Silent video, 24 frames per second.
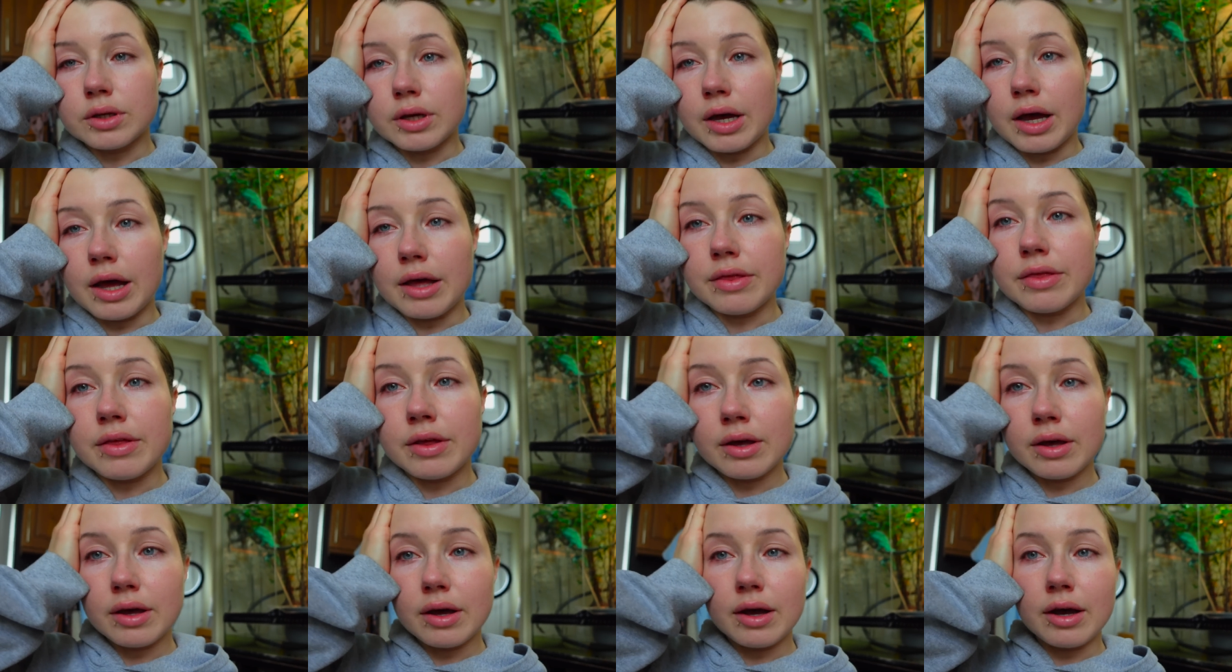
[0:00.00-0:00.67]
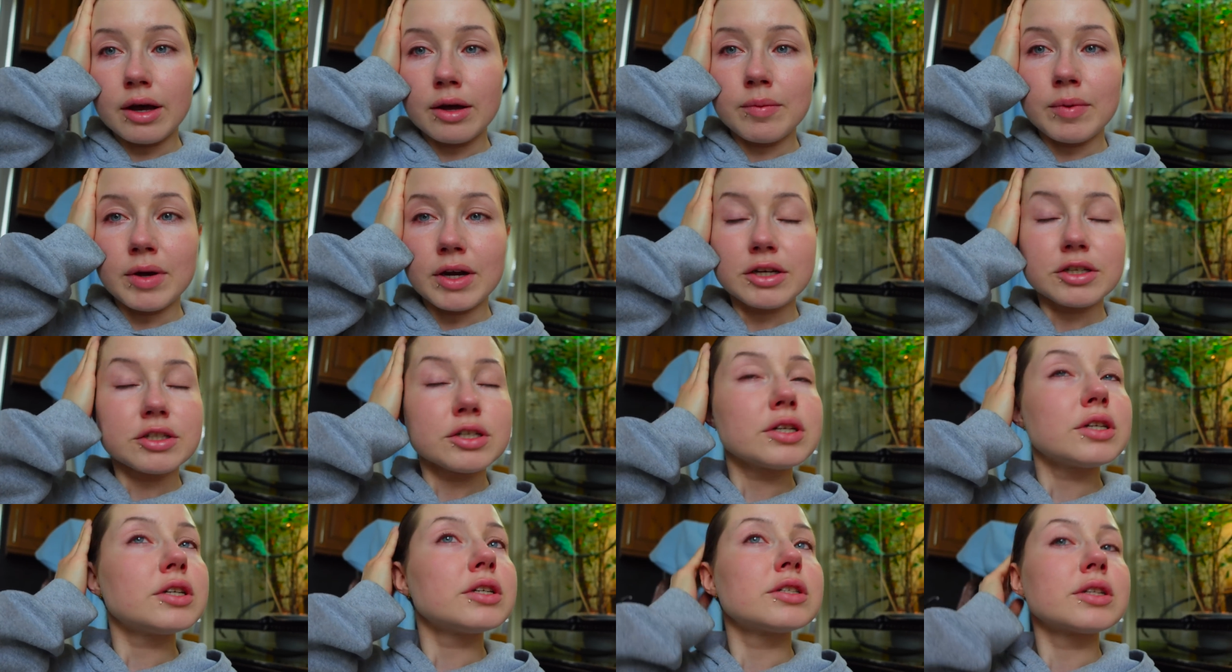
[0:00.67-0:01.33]
yeah, I think I'm
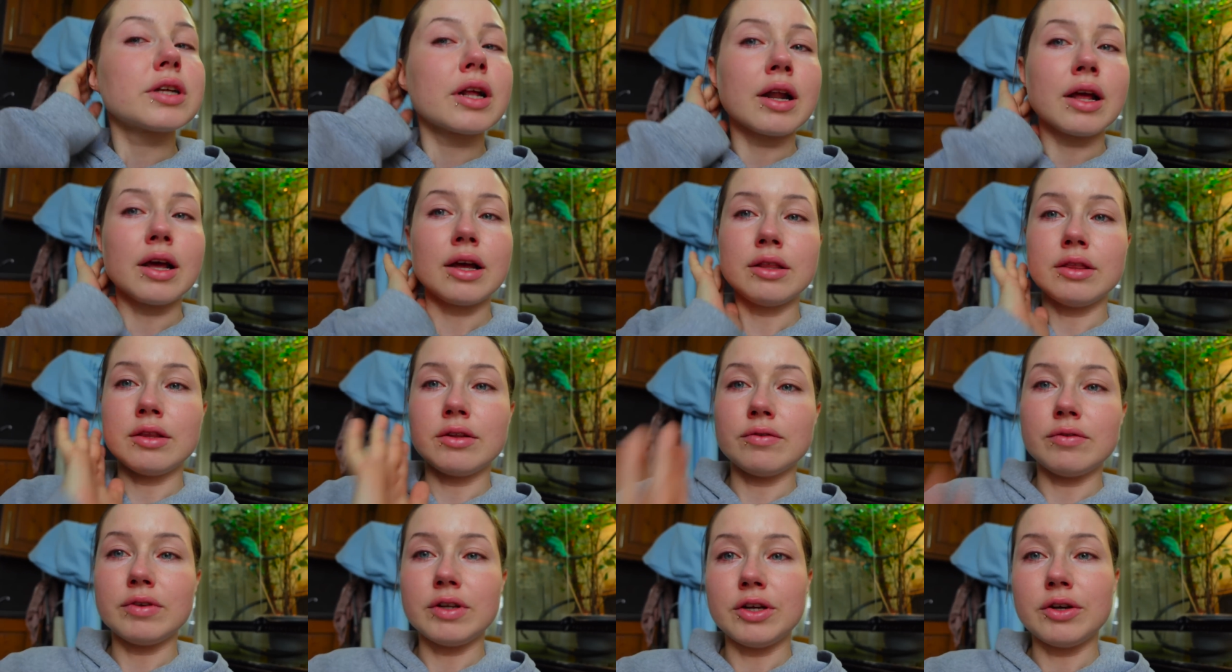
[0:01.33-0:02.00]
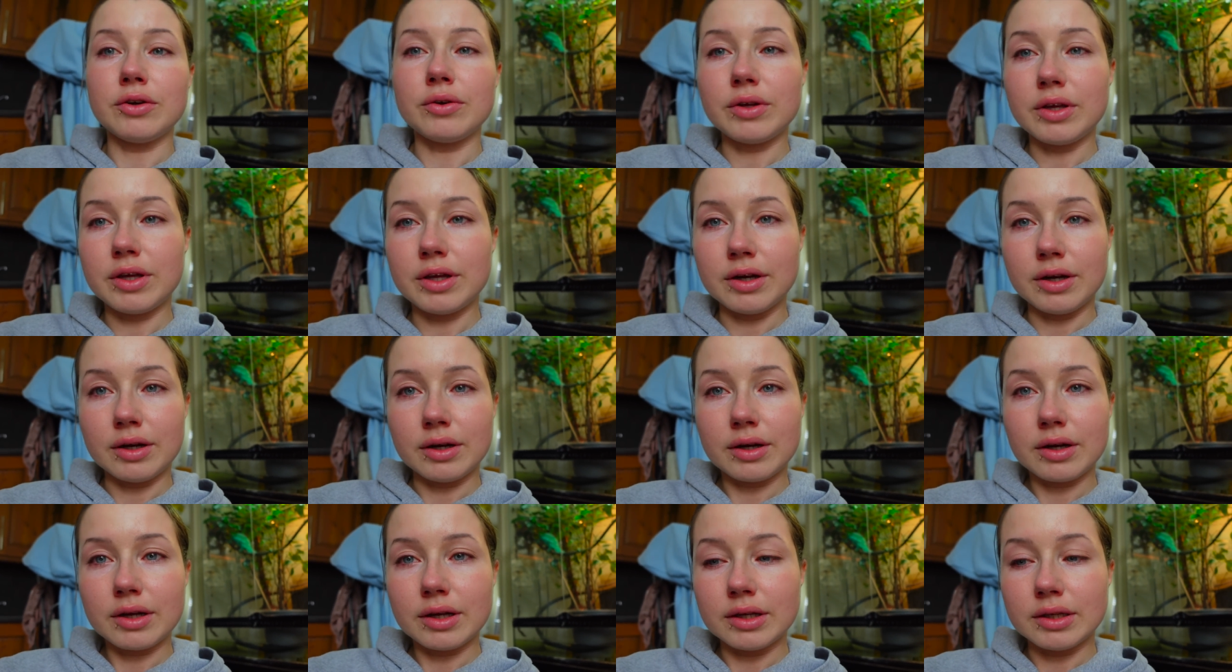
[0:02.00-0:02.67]
actually just gonna end the video
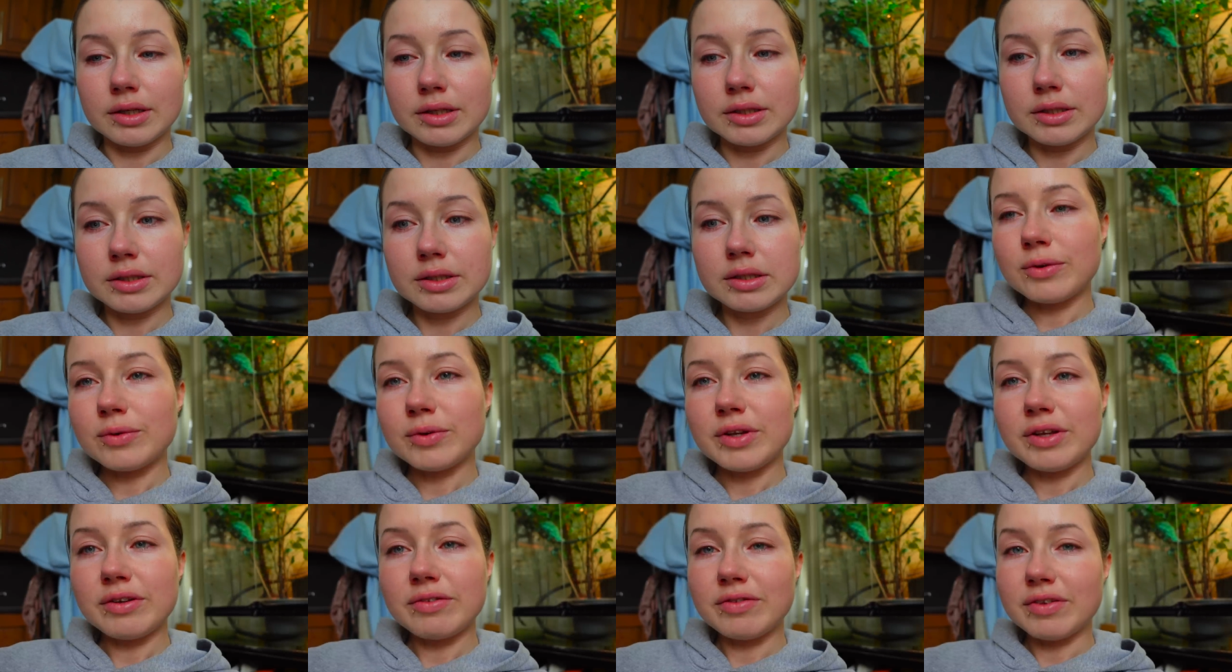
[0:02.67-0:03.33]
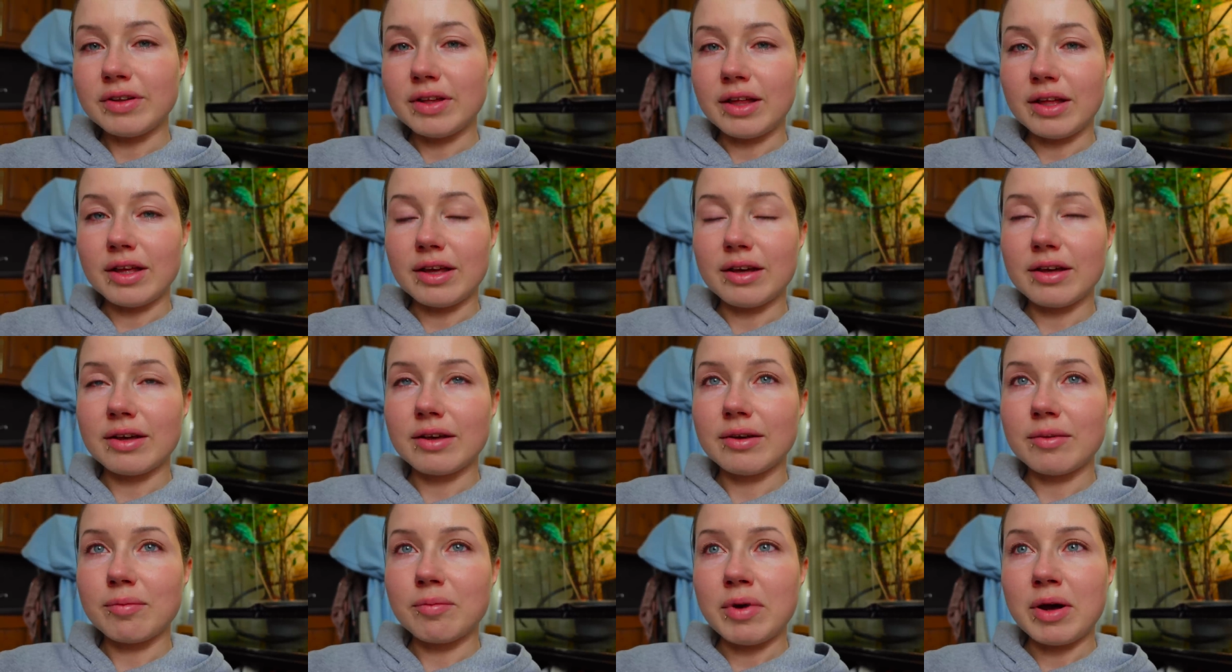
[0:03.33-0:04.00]
here because I don't really feel
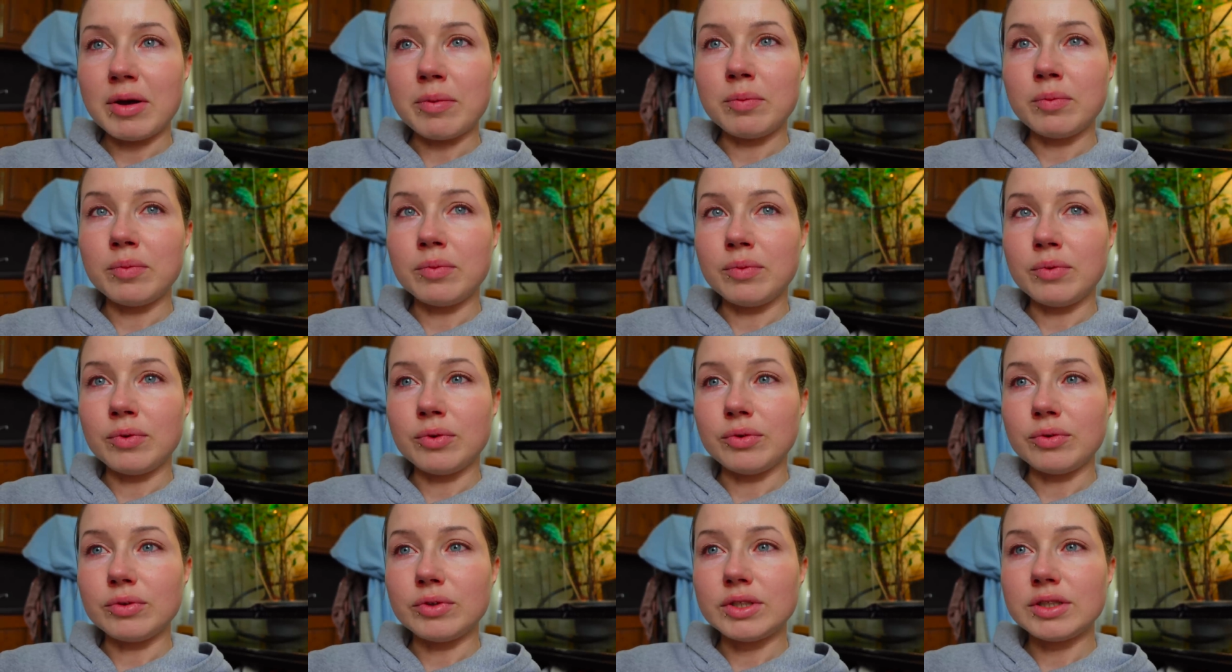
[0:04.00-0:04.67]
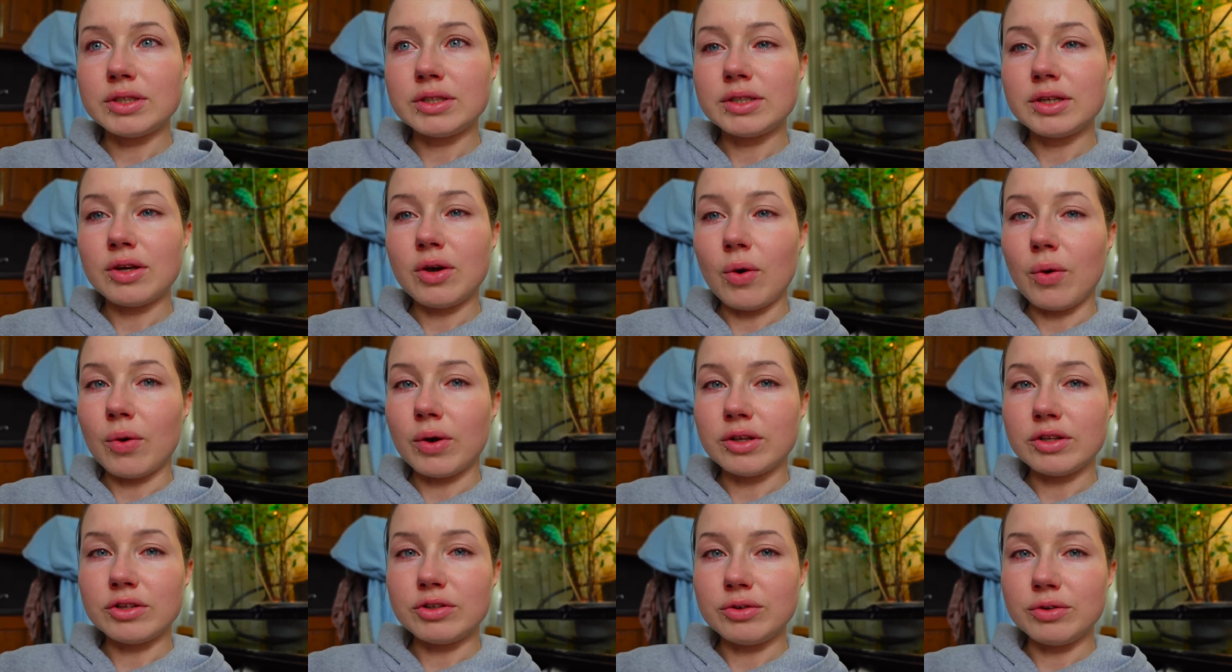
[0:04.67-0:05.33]
like my mood's
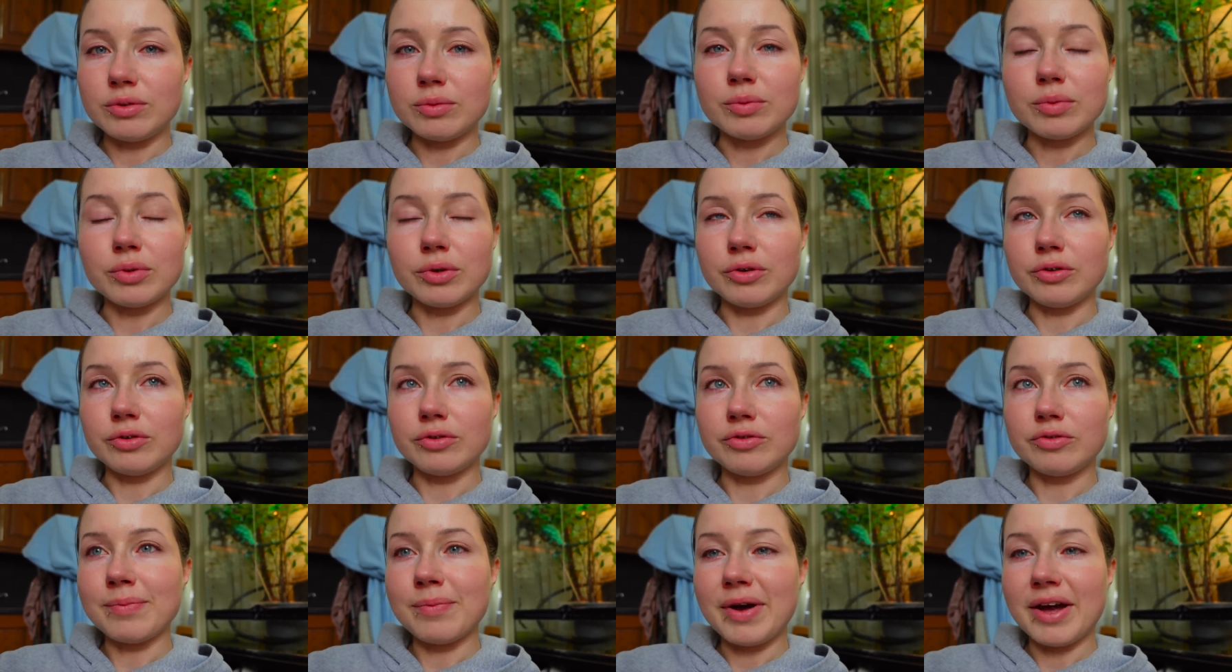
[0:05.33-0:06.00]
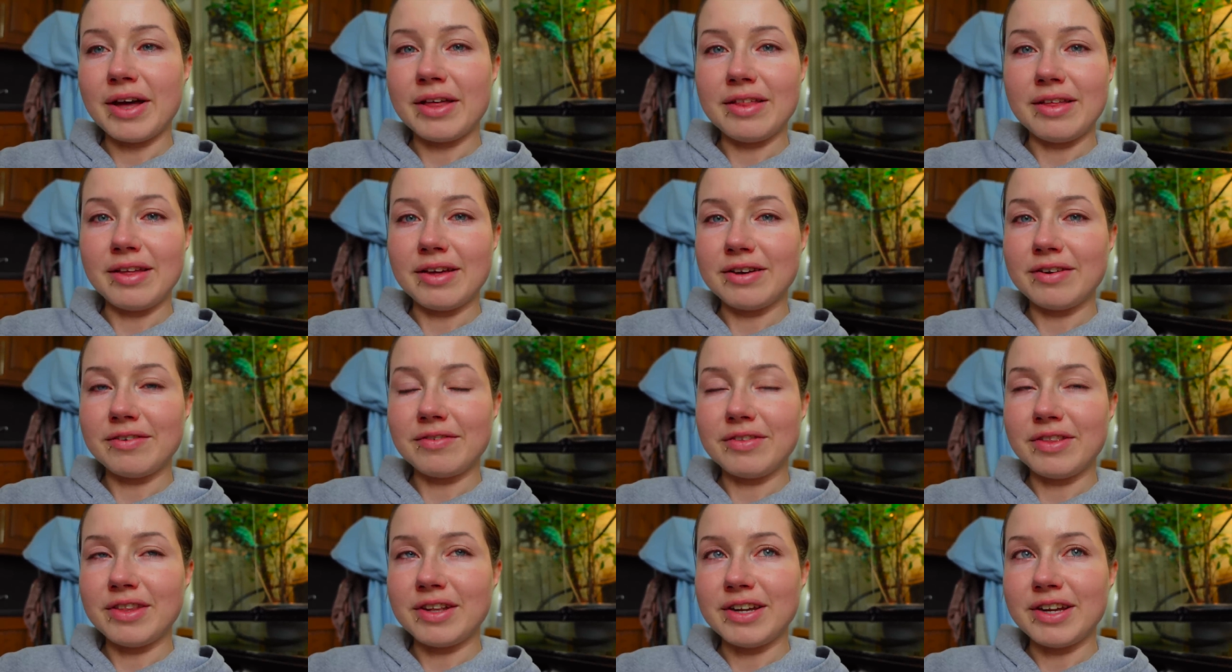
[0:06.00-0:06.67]
going to improve by the end
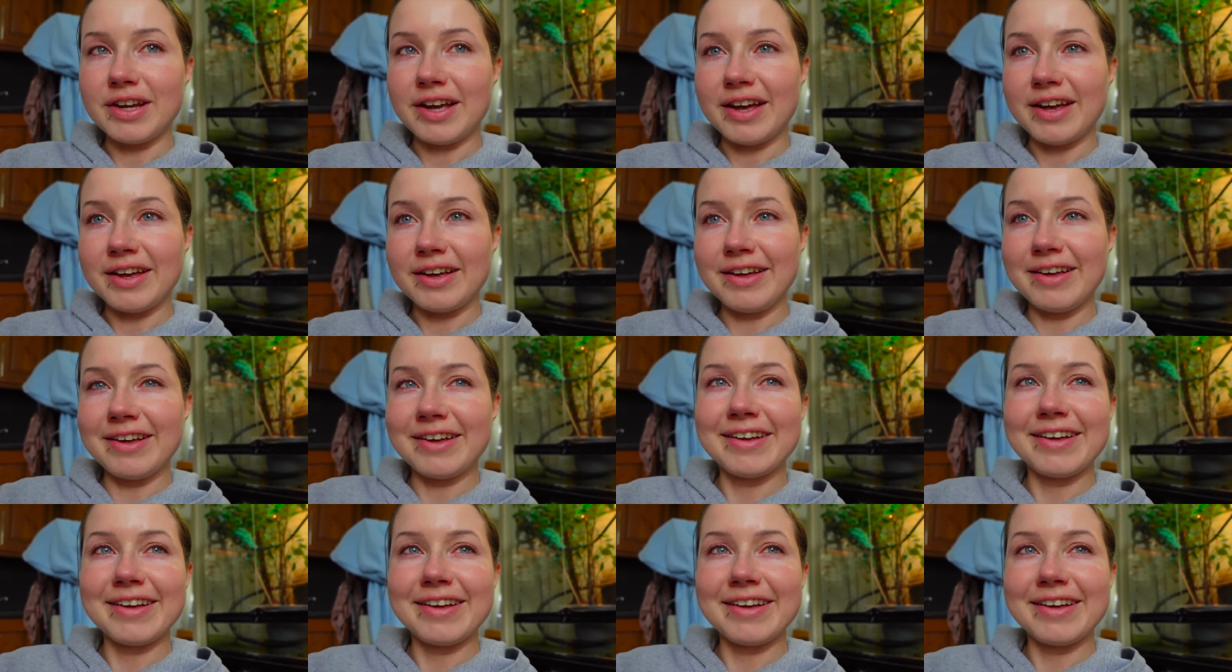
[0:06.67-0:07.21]
of the day